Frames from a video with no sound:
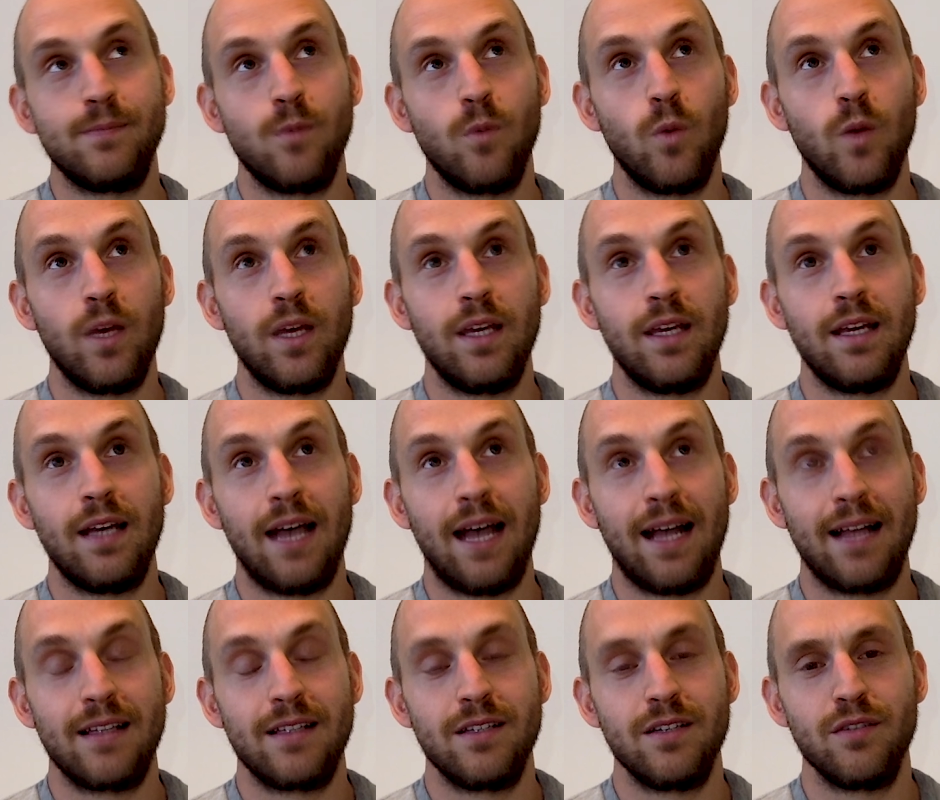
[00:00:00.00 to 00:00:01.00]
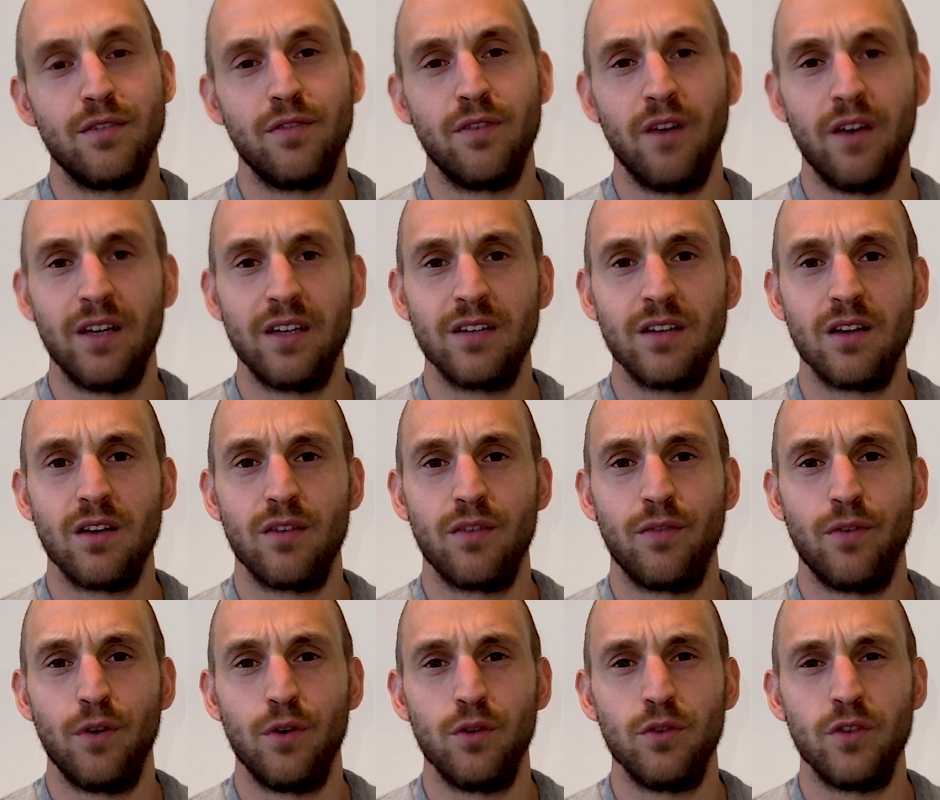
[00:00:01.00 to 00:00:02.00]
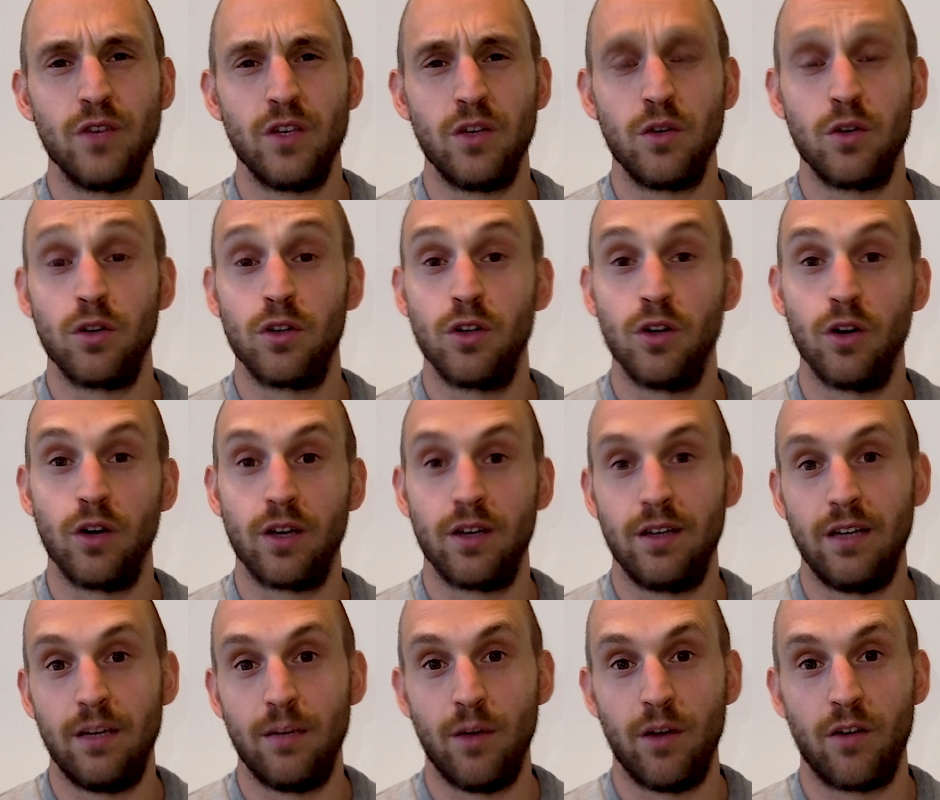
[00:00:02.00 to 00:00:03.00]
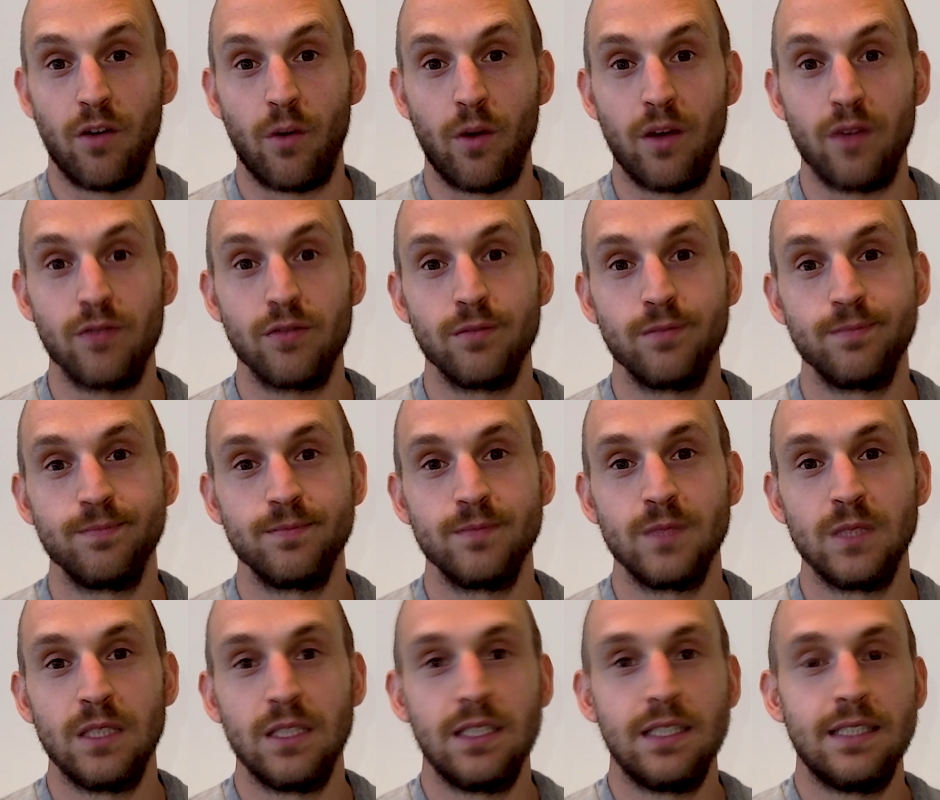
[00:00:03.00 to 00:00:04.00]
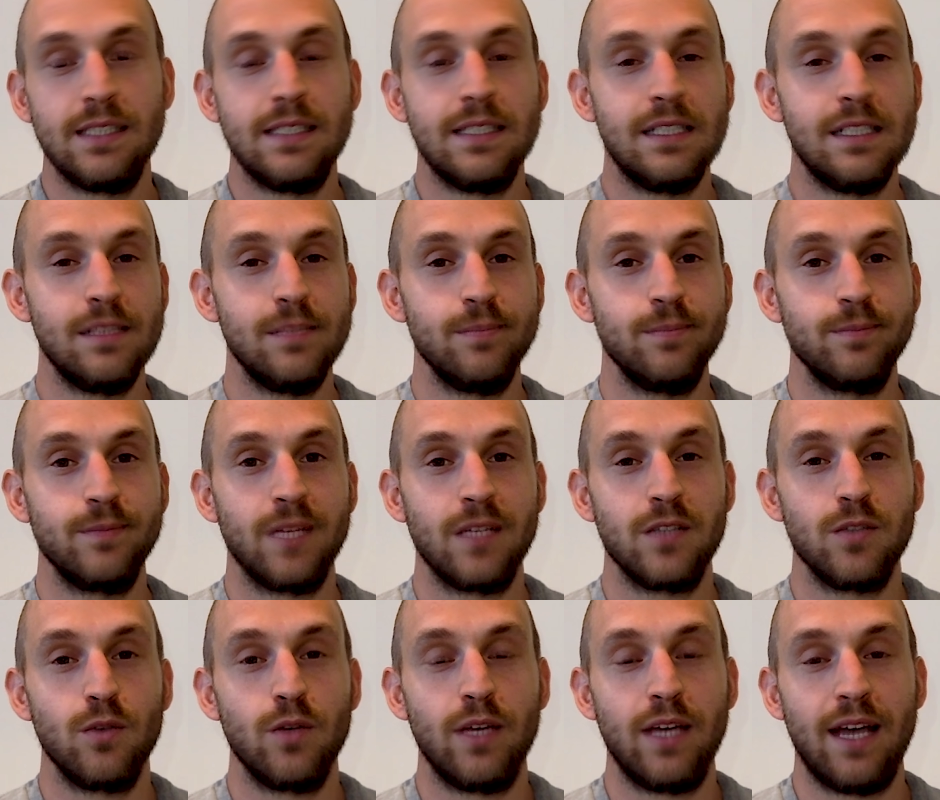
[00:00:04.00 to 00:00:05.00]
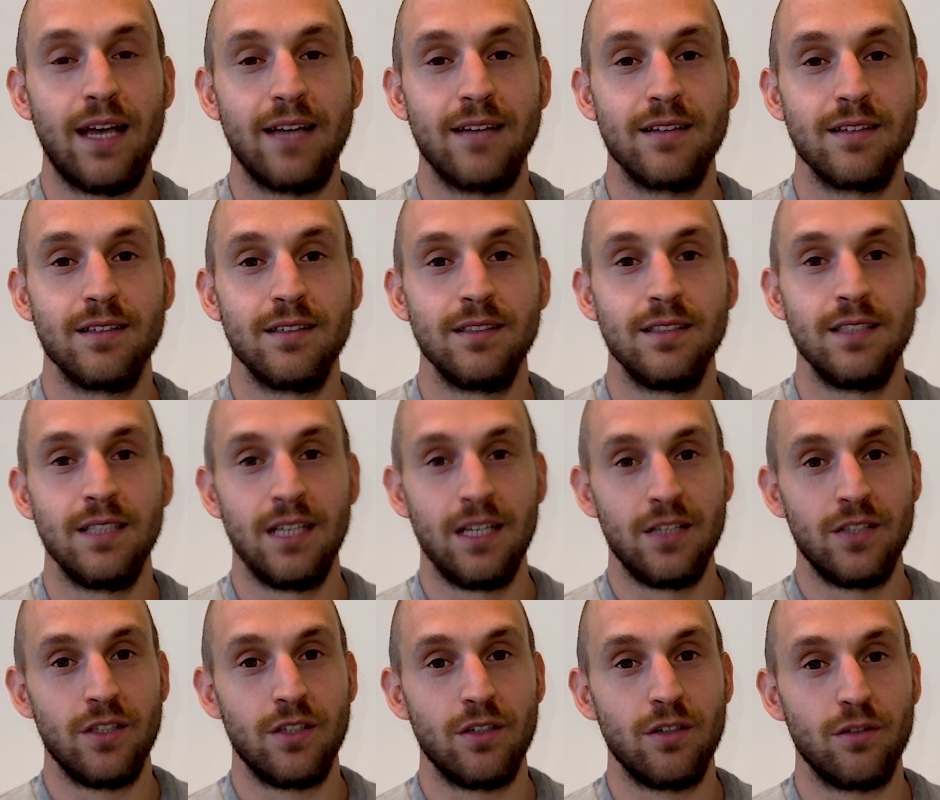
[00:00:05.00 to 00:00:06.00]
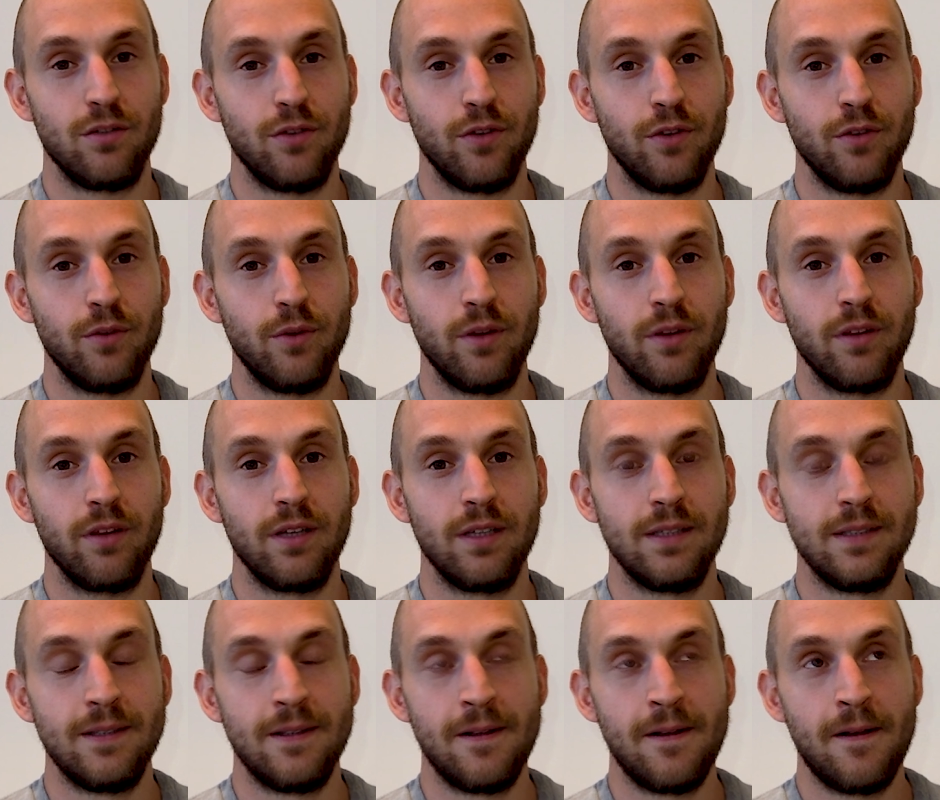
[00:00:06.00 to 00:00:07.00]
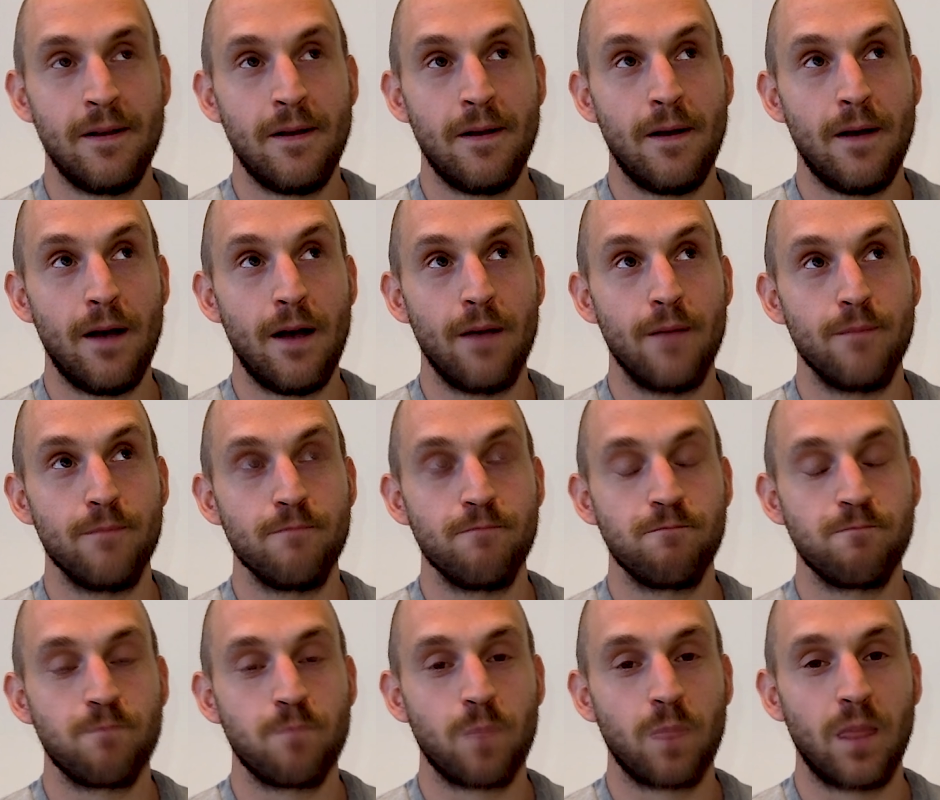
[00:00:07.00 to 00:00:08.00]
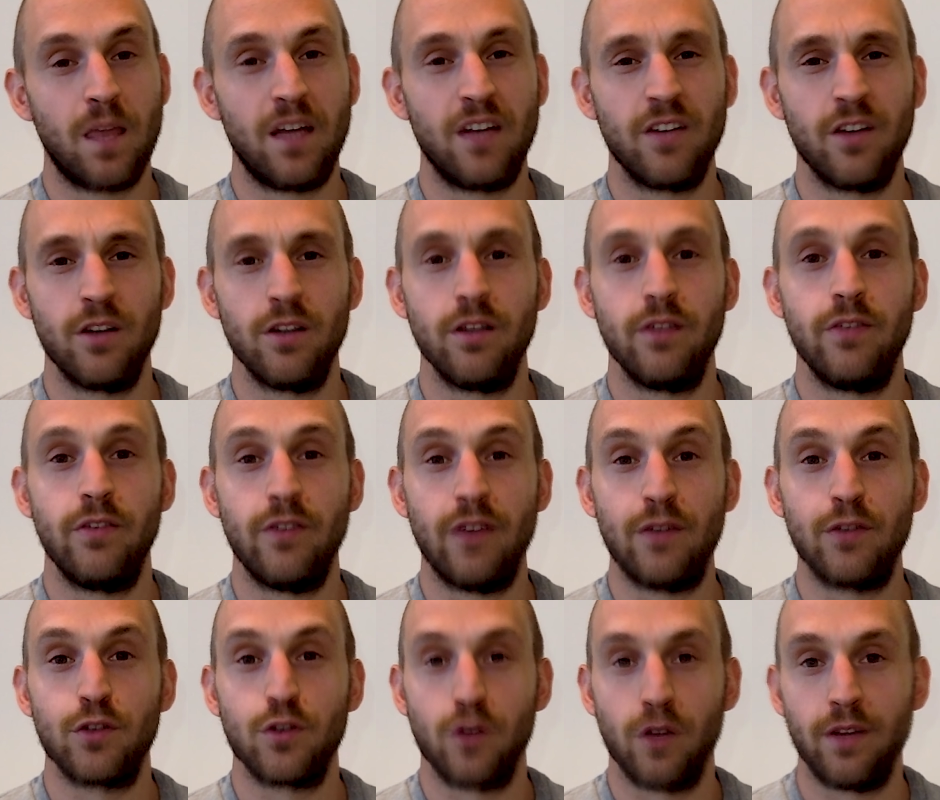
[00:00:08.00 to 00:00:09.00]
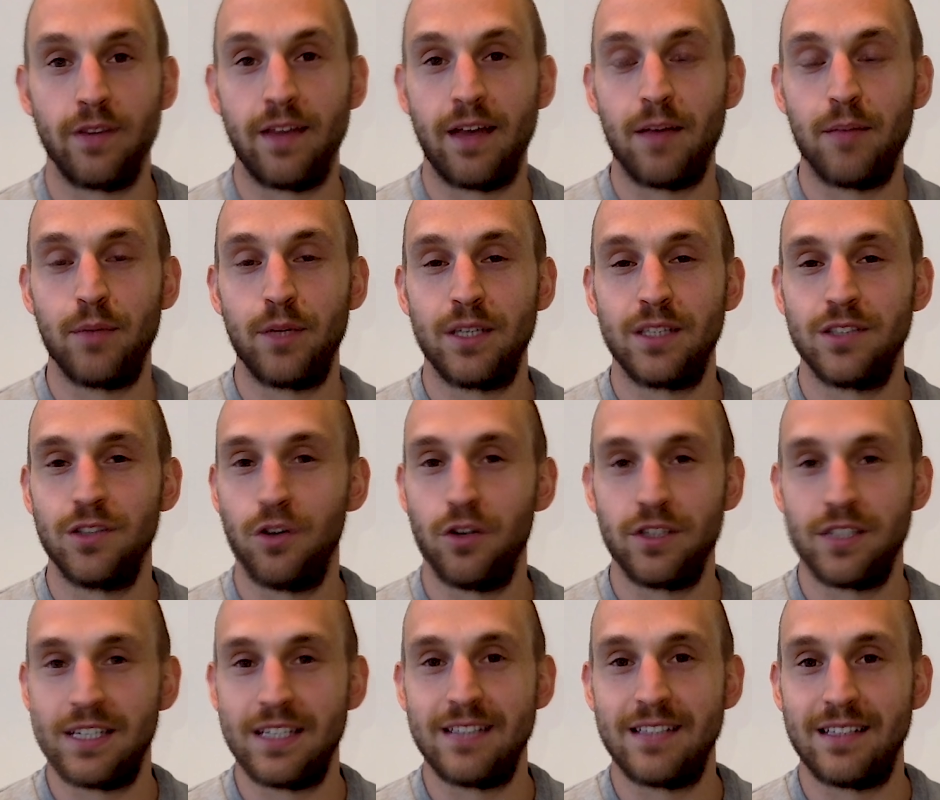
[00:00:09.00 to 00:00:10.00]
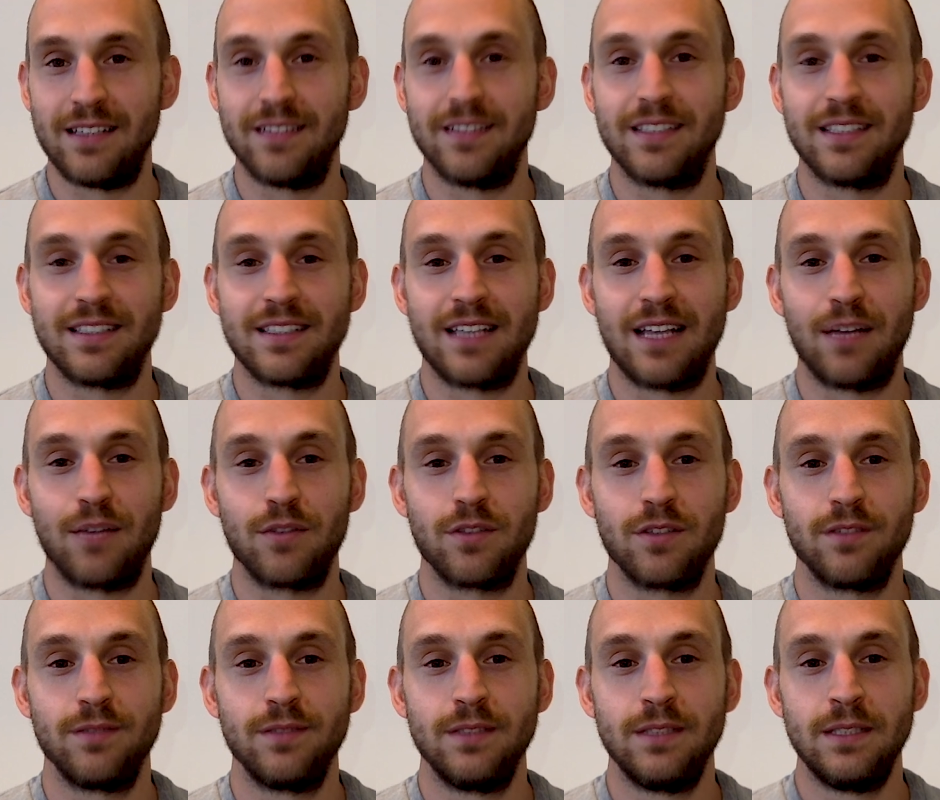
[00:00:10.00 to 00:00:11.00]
we had to find food that you could cook in a microwave. That's all he had to cook food with. And I don't know if you've ever tried that, but it's not as easy as it sounds.